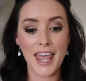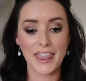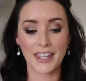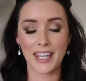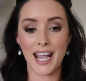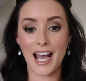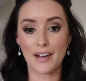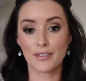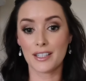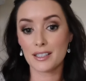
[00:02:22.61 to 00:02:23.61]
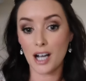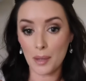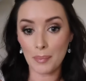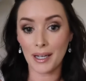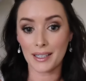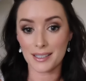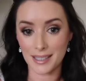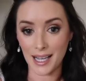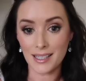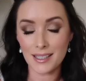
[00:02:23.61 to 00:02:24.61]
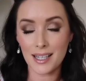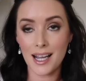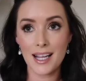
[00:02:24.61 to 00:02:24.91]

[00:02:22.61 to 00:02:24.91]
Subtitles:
that they have this compact set.